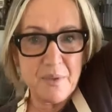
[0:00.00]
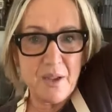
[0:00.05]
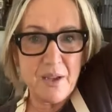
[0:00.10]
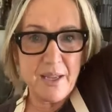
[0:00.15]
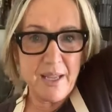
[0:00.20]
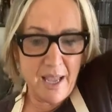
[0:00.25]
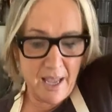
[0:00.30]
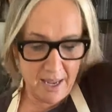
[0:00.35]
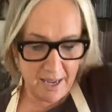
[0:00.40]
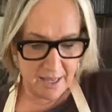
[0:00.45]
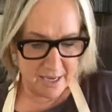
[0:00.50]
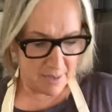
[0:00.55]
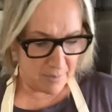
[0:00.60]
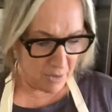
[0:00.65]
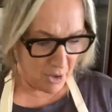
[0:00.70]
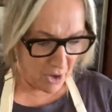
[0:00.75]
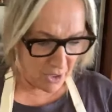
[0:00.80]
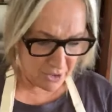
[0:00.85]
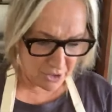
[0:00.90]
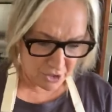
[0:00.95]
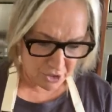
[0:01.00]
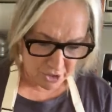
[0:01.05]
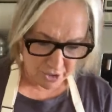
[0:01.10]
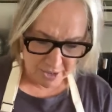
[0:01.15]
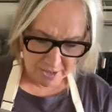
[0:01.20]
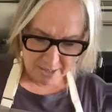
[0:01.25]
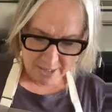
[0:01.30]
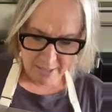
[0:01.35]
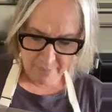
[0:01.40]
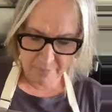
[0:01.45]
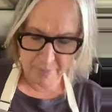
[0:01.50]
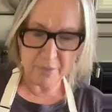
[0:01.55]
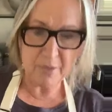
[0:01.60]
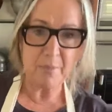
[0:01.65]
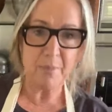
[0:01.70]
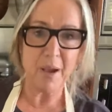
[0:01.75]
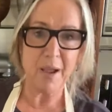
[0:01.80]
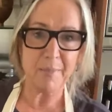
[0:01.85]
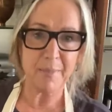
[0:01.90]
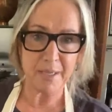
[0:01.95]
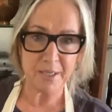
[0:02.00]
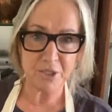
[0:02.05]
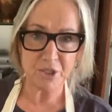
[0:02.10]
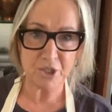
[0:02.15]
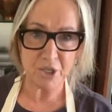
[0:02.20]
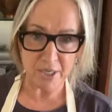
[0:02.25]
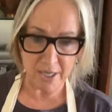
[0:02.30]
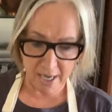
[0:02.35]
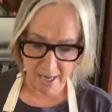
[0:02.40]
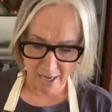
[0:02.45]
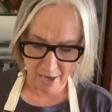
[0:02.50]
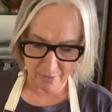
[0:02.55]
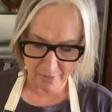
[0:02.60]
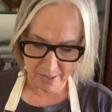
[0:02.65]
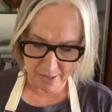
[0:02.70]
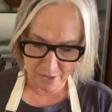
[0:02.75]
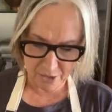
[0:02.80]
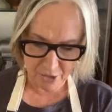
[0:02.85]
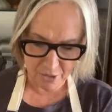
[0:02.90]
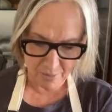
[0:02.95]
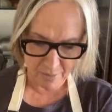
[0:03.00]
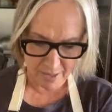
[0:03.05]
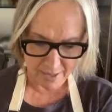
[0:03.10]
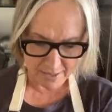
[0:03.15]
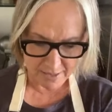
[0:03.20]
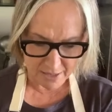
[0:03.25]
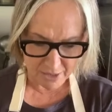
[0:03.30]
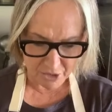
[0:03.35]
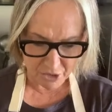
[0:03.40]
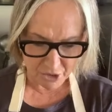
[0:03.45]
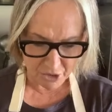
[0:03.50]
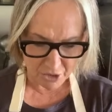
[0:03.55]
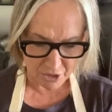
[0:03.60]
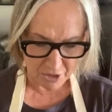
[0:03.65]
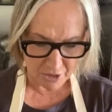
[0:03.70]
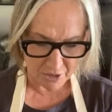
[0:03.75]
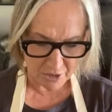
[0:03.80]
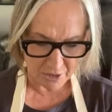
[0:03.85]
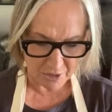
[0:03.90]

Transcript: Okay, and I'm going to just tip my mixture now into my dish.